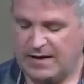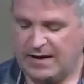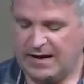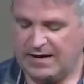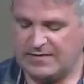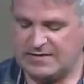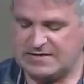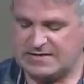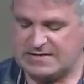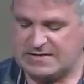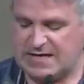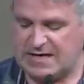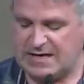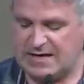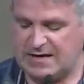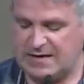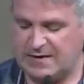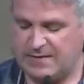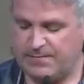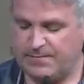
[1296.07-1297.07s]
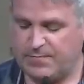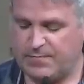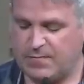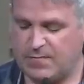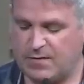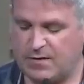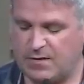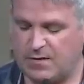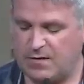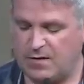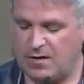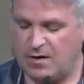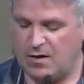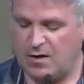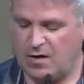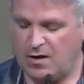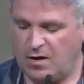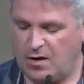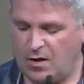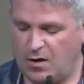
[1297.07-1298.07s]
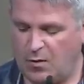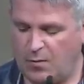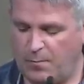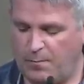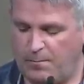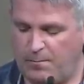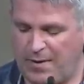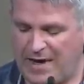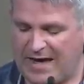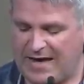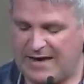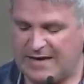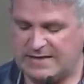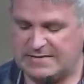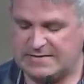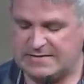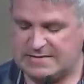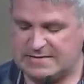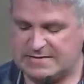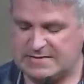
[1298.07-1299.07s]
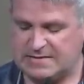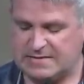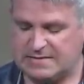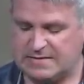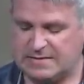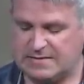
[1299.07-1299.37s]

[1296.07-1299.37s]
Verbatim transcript: And the sea obeys